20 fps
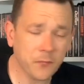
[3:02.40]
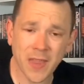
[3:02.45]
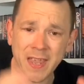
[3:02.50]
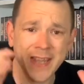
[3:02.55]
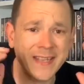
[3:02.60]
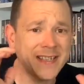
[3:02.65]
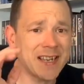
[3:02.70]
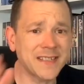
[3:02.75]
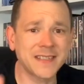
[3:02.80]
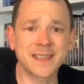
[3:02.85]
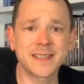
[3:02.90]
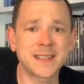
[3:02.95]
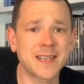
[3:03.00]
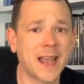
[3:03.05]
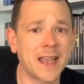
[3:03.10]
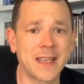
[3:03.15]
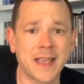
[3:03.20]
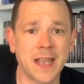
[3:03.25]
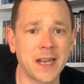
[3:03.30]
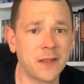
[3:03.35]
He doesn't
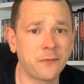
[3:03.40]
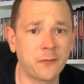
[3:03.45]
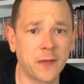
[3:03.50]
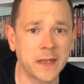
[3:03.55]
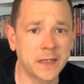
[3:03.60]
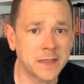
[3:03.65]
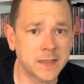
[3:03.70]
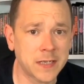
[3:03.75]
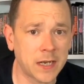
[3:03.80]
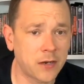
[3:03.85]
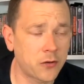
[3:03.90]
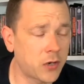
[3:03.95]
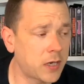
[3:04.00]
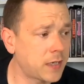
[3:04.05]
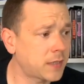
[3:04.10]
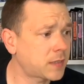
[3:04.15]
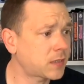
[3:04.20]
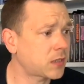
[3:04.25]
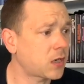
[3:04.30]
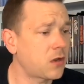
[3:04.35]
take anything
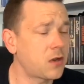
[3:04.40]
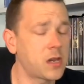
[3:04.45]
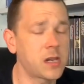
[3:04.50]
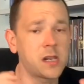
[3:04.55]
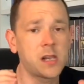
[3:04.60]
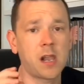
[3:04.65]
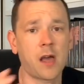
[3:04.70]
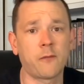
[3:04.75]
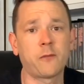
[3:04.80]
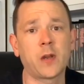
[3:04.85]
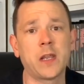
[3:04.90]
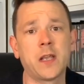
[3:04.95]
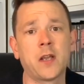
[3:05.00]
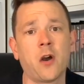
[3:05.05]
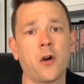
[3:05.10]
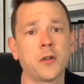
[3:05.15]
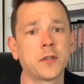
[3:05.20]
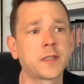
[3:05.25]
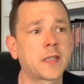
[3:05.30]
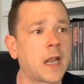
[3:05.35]
serious. Lovely
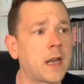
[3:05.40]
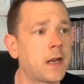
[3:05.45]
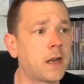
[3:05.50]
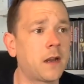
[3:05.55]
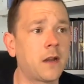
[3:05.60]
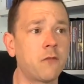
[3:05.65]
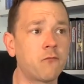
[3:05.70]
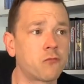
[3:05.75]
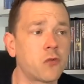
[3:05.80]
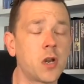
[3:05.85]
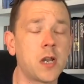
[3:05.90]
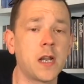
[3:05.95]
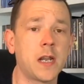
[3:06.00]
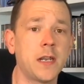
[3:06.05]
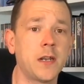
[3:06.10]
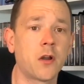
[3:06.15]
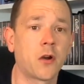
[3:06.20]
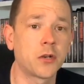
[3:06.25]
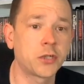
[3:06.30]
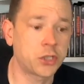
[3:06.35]
content.
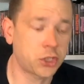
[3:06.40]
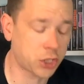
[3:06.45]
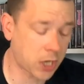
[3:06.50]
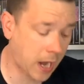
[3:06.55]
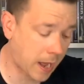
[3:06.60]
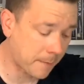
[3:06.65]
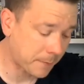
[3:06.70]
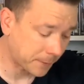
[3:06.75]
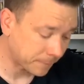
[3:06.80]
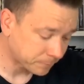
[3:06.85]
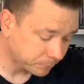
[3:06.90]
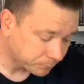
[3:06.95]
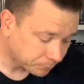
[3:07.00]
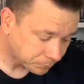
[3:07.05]
Really nice chap.